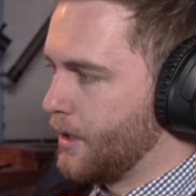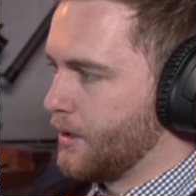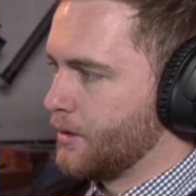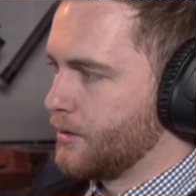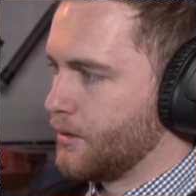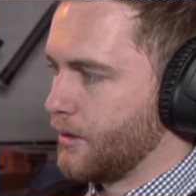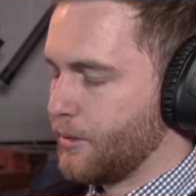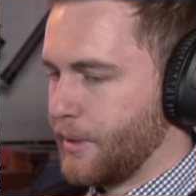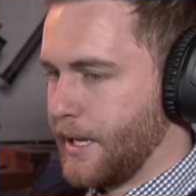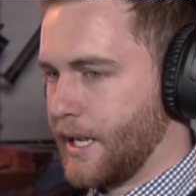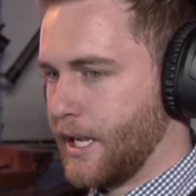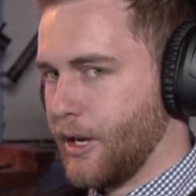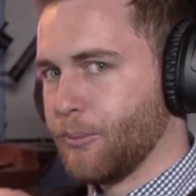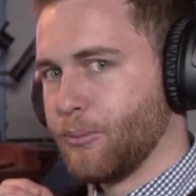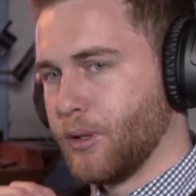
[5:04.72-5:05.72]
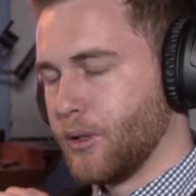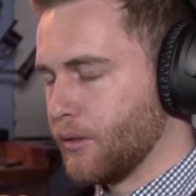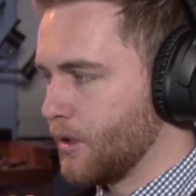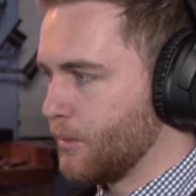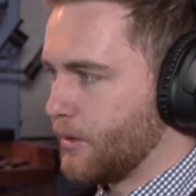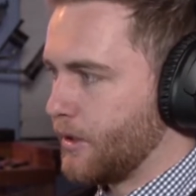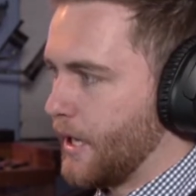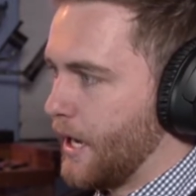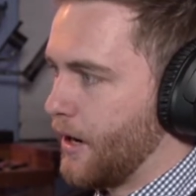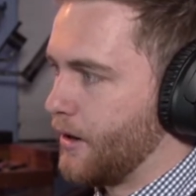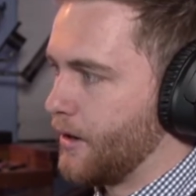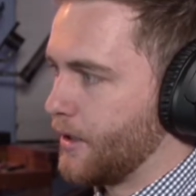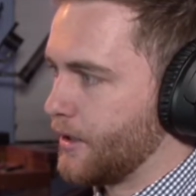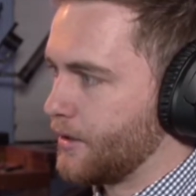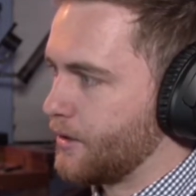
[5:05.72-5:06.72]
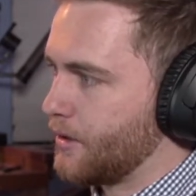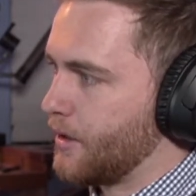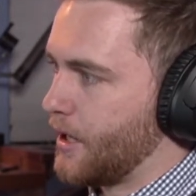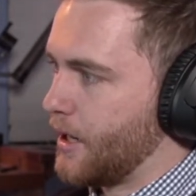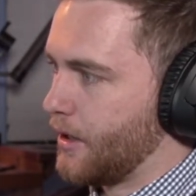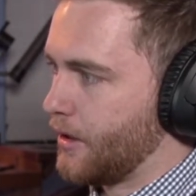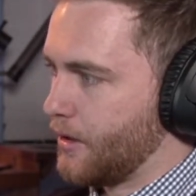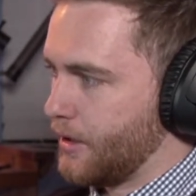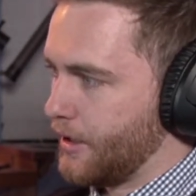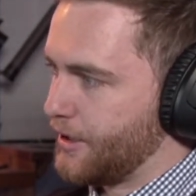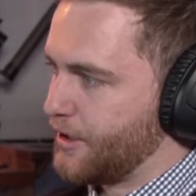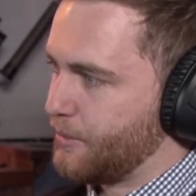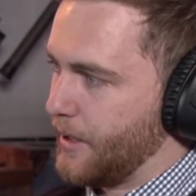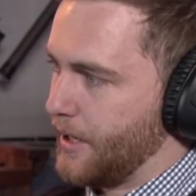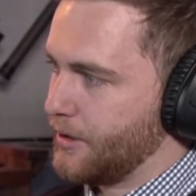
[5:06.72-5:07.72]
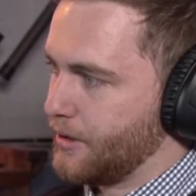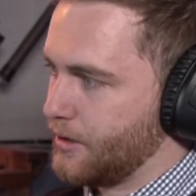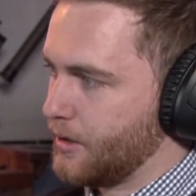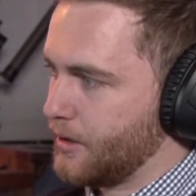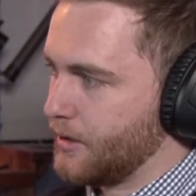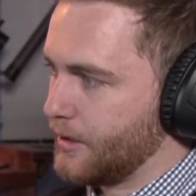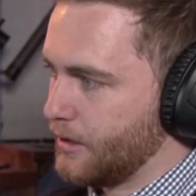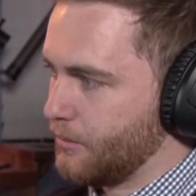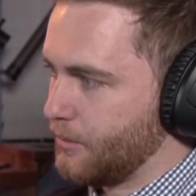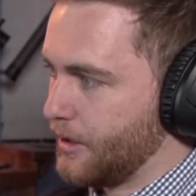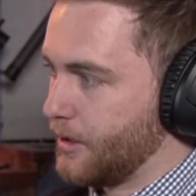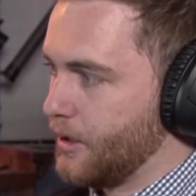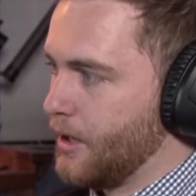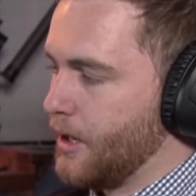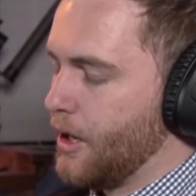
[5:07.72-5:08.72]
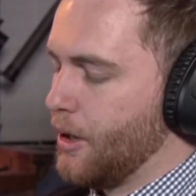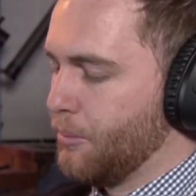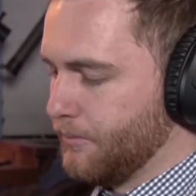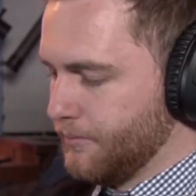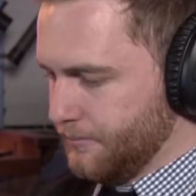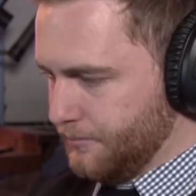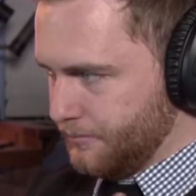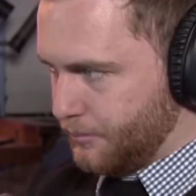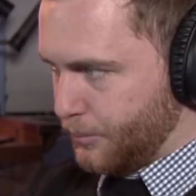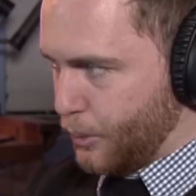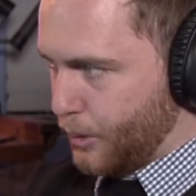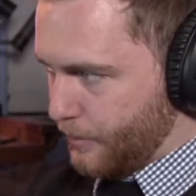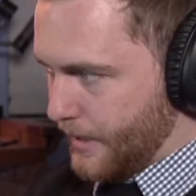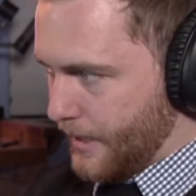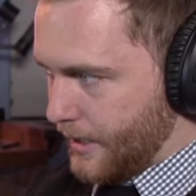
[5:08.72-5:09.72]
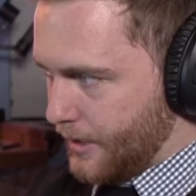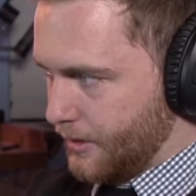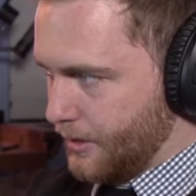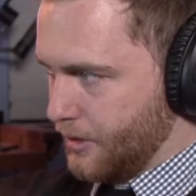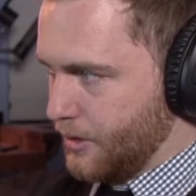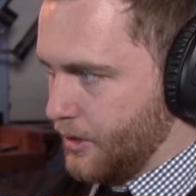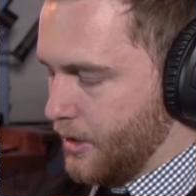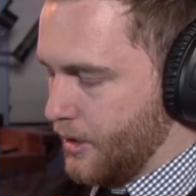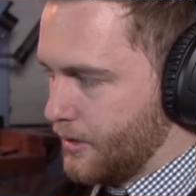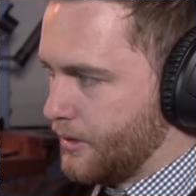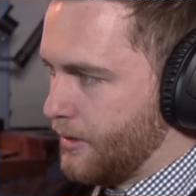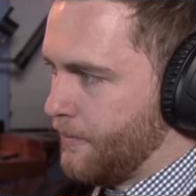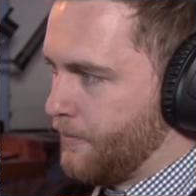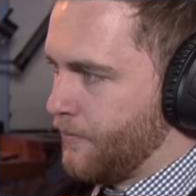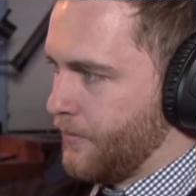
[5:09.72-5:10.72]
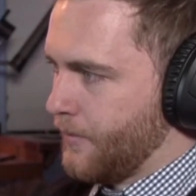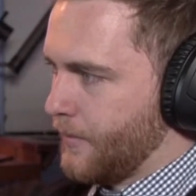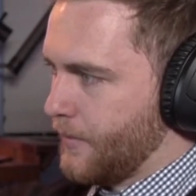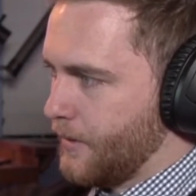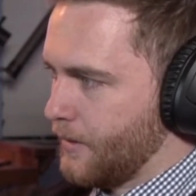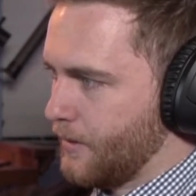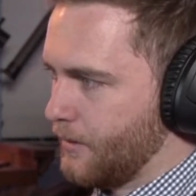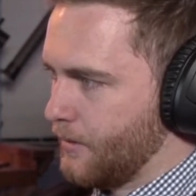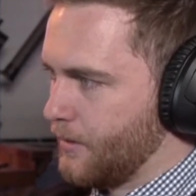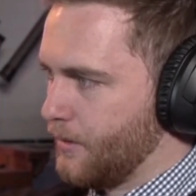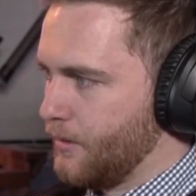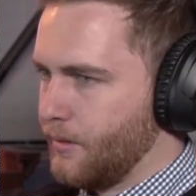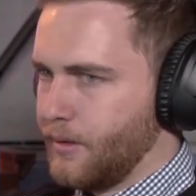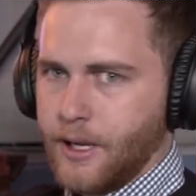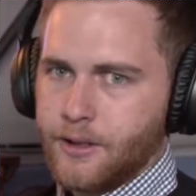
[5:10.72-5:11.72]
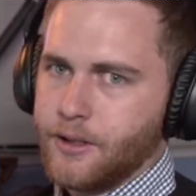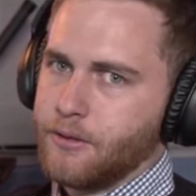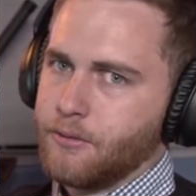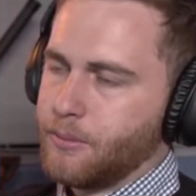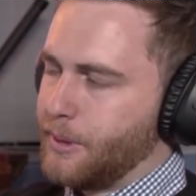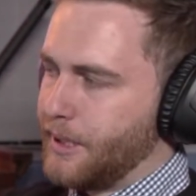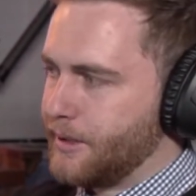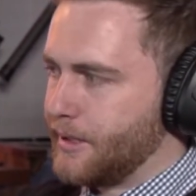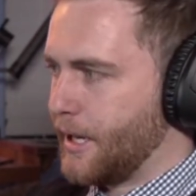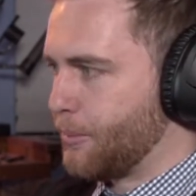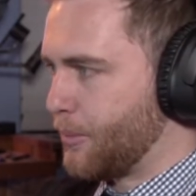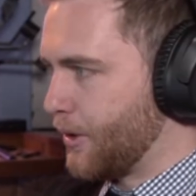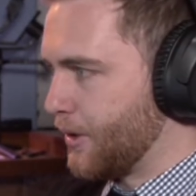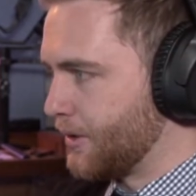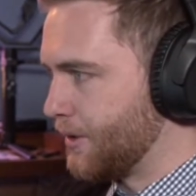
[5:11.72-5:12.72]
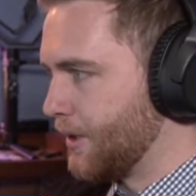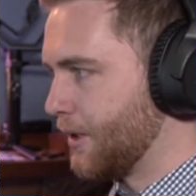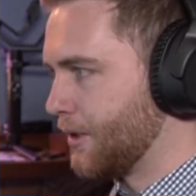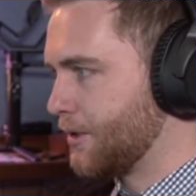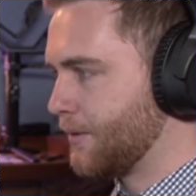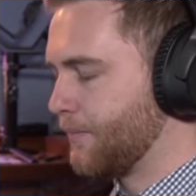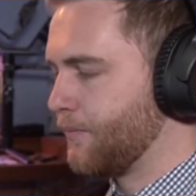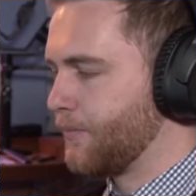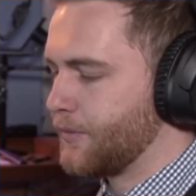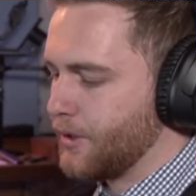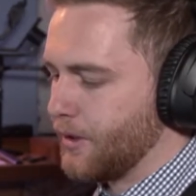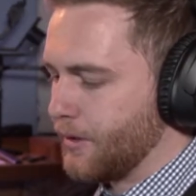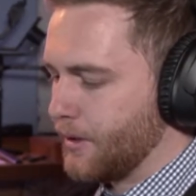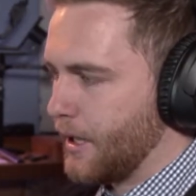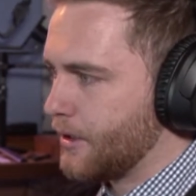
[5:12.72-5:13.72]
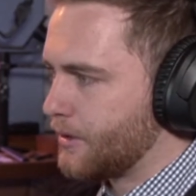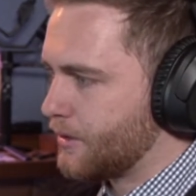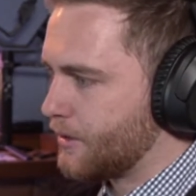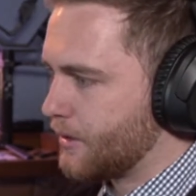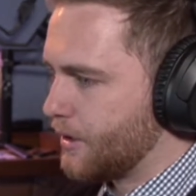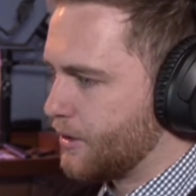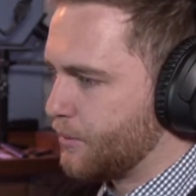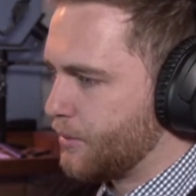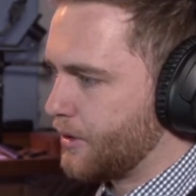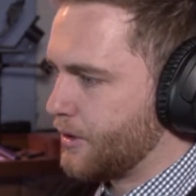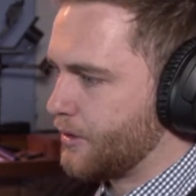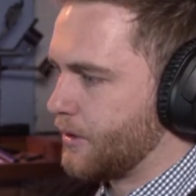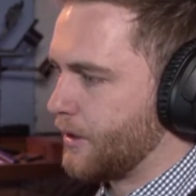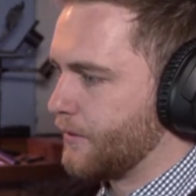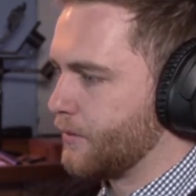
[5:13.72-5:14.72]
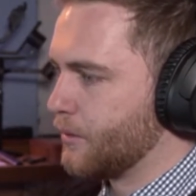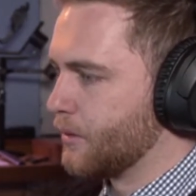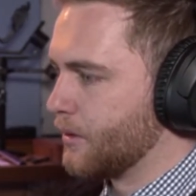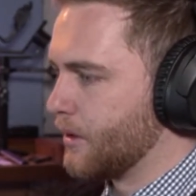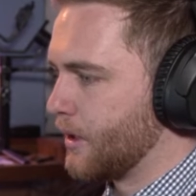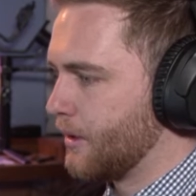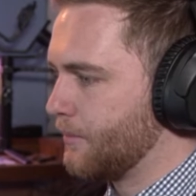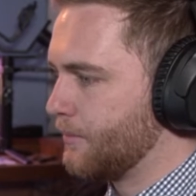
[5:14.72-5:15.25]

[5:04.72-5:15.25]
took it back out, blew a little bit of air in it so that it could expand just a little bit, put it back in the shot, and then repeat that process. So that's pretty straightforward there.